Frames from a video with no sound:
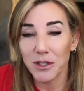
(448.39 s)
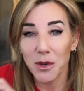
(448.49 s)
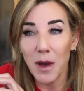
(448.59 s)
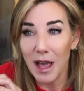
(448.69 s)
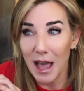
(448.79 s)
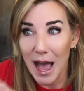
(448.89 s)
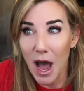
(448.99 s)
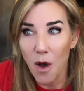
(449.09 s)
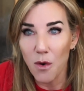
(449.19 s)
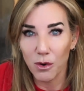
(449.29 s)
So
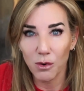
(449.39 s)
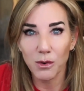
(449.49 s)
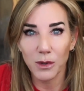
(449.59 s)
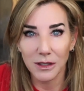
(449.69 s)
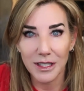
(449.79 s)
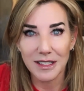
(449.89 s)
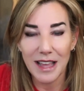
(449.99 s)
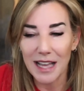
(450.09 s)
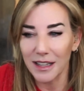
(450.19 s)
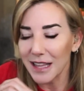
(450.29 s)
how cool is
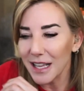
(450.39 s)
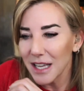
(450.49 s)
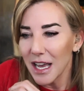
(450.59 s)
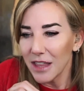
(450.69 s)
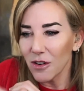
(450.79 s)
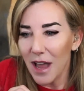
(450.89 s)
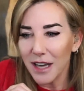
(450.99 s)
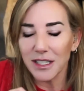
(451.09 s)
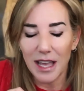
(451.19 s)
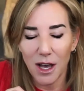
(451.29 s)
that? Like that's, they're
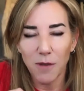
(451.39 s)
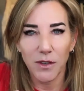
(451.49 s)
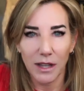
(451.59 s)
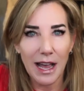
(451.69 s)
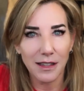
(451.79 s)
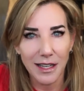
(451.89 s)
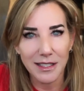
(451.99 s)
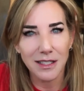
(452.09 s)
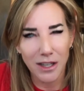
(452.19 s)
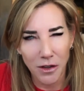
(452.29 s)
actually helpful allies
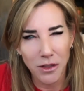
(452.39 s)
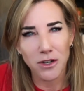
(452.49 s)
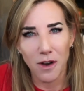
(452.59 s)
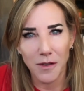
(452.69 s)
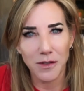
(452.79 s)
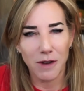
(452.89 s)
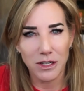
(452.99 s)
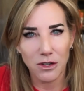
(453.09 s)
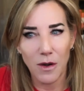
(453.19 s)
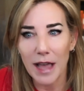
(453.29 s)
to tell you that you're on the
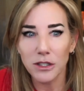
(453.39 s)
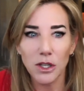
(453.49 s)
right track.